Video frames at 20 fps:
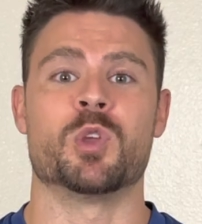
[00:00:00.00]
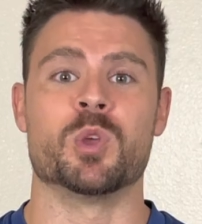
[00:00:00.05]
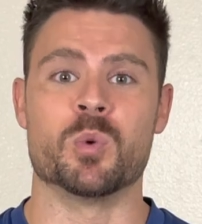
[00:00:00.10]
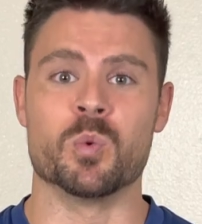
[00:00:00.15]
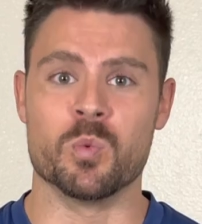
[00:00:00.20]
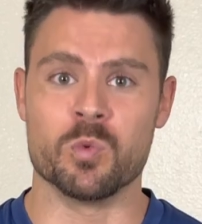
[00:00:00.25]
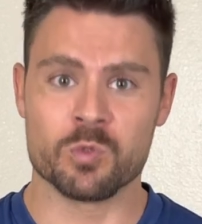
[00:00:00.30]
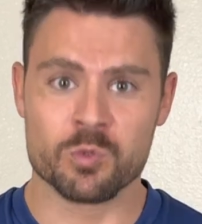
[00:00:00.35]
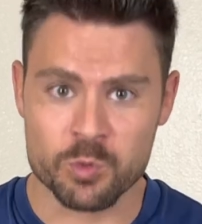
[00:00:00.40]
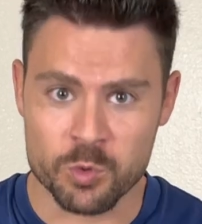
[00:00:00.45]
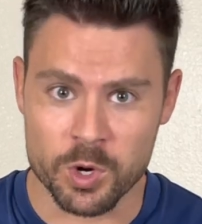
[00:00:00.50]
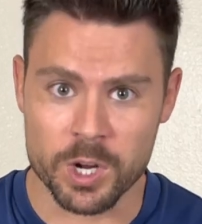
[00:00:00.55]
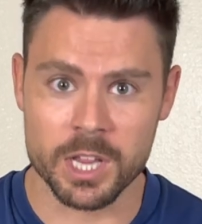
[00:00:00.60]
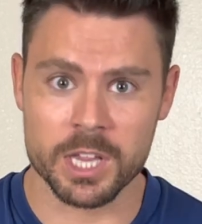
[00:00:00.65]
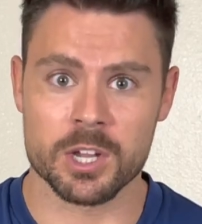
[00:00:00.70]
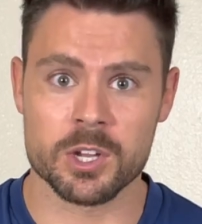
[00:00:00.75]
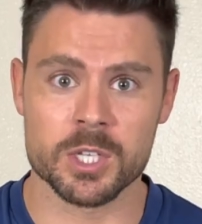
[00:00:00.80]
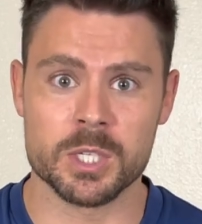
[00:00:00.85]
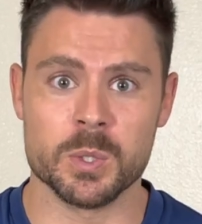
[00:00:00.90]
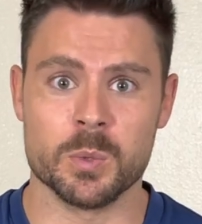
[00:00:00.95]
you
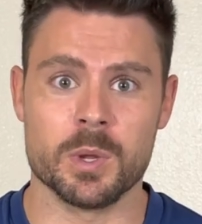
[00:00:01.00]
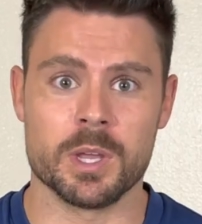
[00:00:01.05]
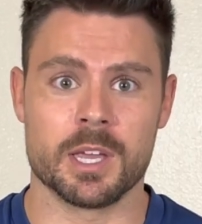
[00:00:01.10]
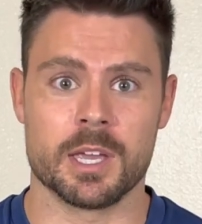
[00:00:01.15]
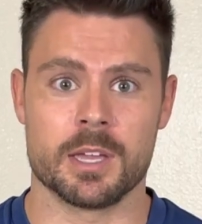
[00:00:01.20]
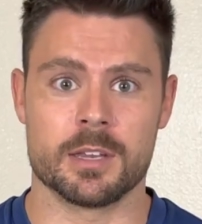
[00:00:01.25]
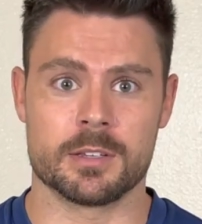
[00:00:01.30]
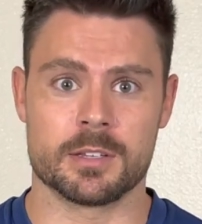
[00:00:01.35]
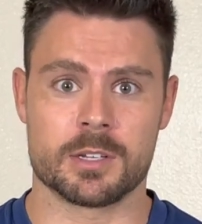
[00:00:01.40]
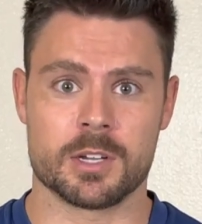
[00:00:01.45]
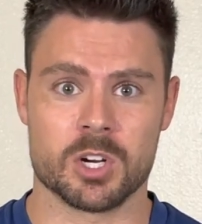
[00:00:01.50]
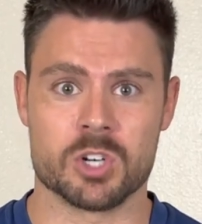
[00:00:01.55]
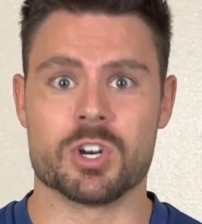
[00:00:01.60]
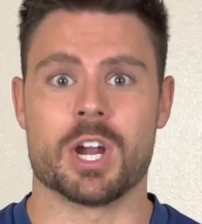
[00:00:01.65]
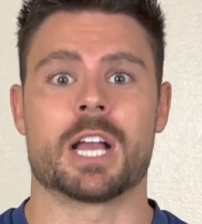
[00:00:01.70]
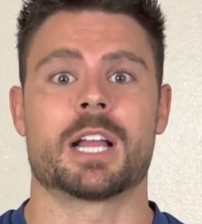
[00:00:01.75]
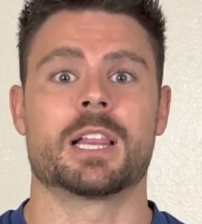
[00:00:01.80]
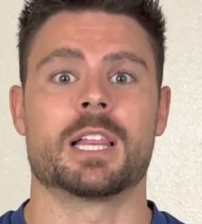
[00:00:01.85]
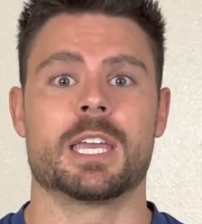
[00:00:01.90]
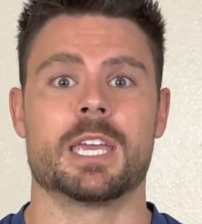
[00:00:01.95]
really are doing it
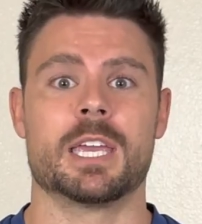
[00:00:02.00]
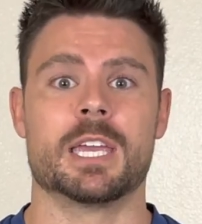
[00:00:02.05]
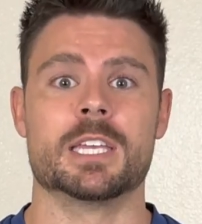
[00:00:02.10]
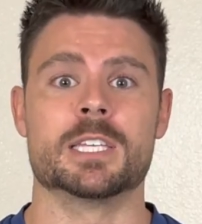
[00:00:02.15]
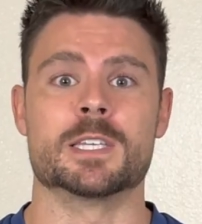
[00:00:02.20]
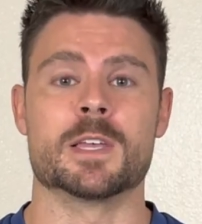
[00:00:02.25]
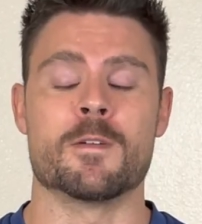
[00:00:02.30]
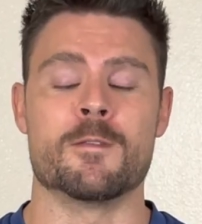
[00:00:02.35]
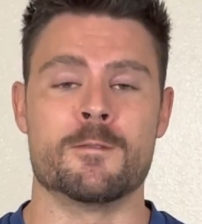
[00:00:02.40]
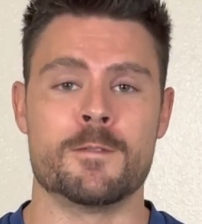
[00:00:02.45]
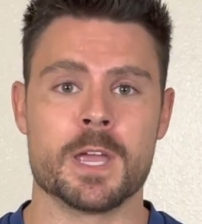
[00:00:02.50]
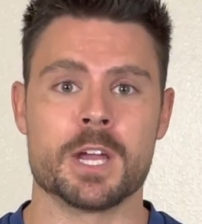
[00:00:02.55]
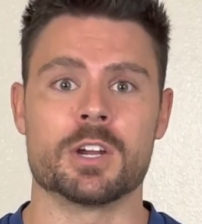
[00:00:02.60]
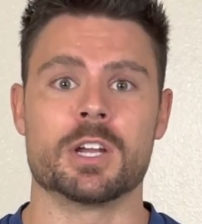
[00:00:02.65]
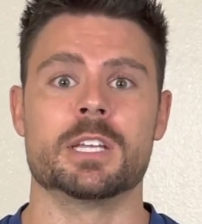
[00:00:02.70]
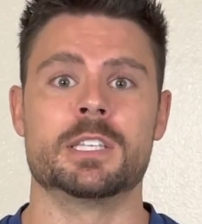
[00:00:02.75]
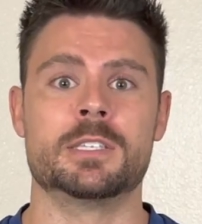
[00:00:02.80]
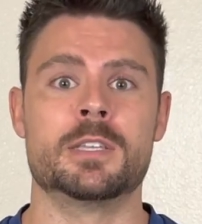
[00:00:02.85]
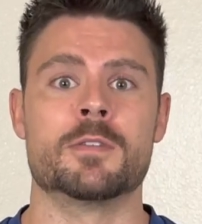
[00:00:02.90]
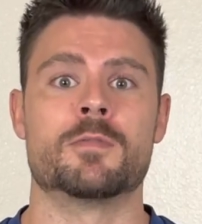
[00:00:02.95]
correctly, is a
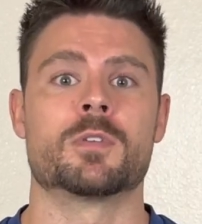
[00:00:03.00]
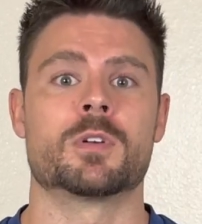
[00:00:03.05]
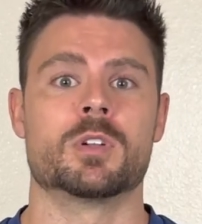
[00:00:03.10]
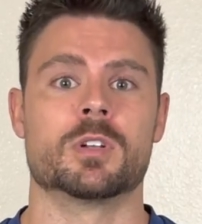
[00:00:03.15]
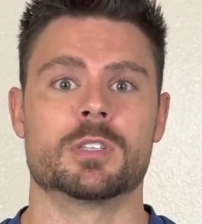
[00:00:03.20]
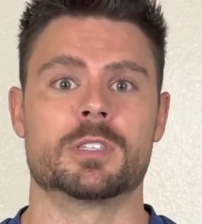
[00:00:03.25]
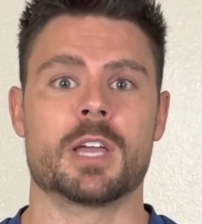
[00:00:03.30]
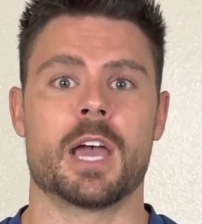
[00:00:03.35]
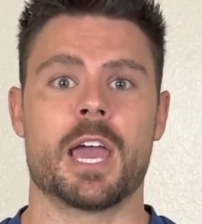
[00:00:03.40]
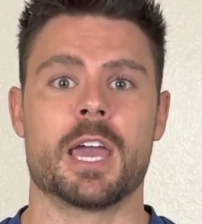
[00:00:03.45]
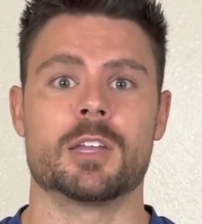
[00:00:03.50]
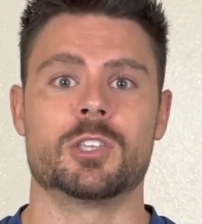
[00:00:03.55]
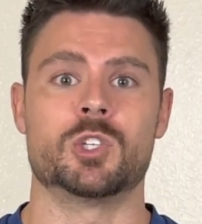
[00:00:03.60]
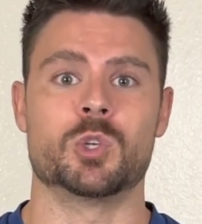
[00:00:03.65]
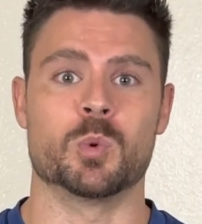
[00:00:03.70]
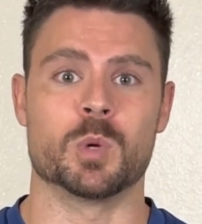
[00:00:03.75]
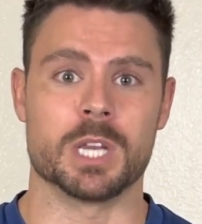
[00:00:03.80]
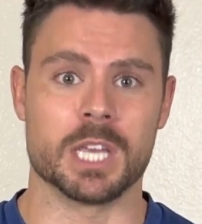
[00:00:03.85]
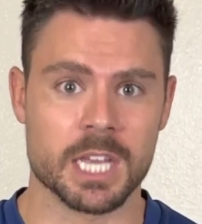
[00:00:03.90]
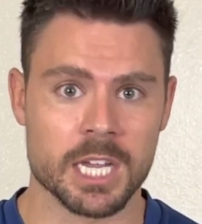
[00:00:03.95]
very difficult diet
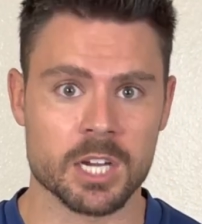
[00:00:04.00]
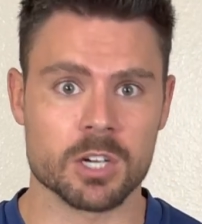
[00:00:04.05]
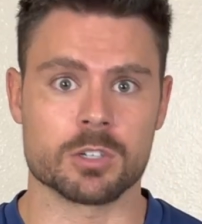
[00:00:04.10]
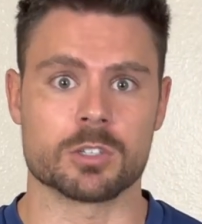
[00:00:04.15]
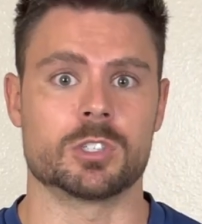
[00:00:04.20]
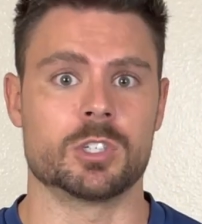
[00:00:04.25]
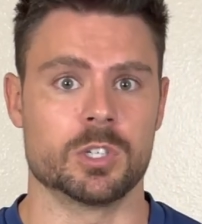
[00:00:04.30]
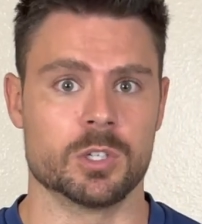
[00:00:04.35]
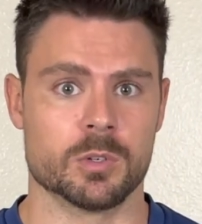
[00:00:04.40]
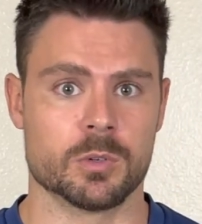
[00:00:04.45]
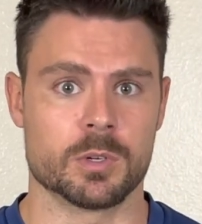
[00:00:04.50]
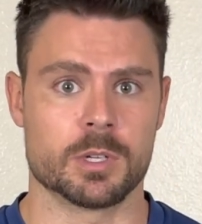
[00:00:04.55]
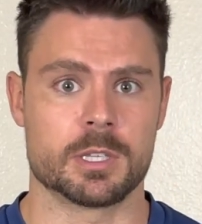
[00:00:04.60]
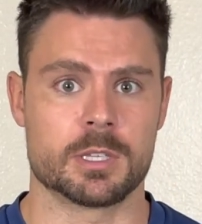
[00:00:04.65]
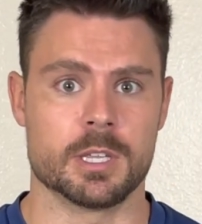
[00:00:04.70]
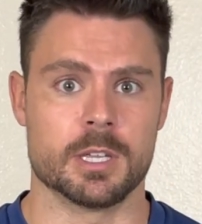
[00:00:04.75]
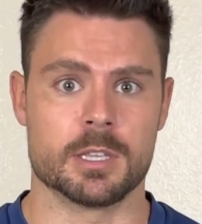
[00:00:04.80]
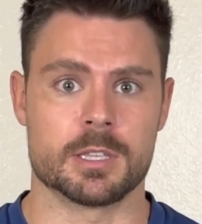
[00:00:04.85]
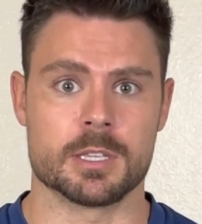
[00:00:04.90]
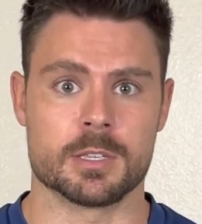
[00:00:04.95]
to adhere to.
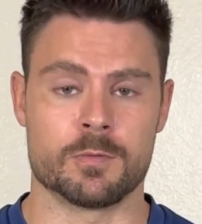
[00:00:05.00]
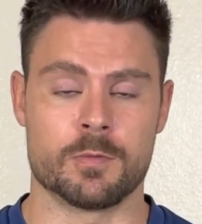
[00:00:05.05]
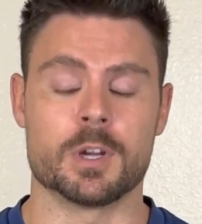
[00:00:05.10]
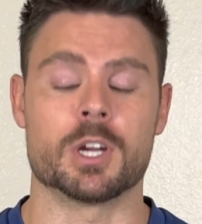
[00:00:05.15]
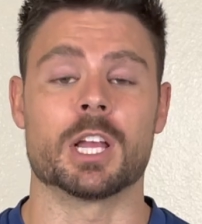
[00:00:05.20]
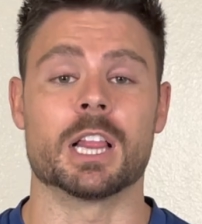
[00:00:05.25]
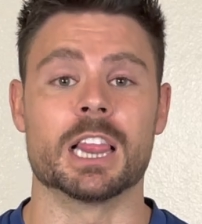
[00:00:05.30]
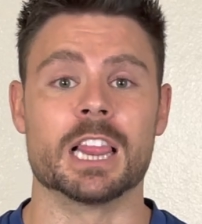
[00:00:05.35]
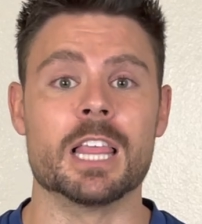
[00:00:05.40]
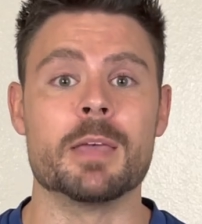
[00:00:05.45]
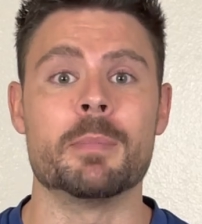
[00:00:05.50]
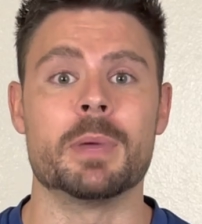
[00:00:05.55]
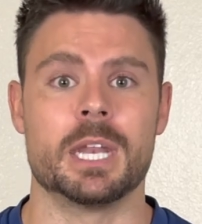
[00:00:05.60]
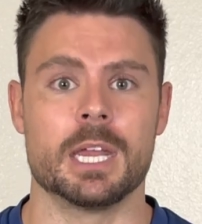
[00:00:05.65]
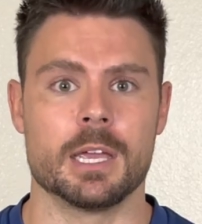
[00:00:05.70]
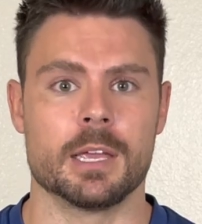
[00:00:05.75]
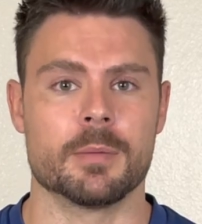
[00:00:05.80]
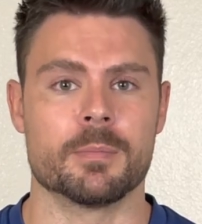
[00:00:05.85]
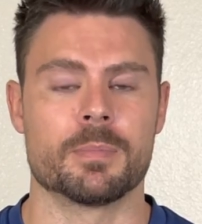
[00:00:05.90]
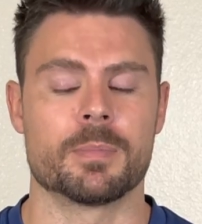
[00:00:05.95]
It's very
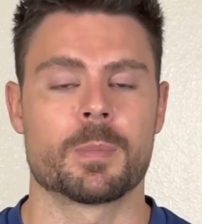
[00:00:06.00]
limiting.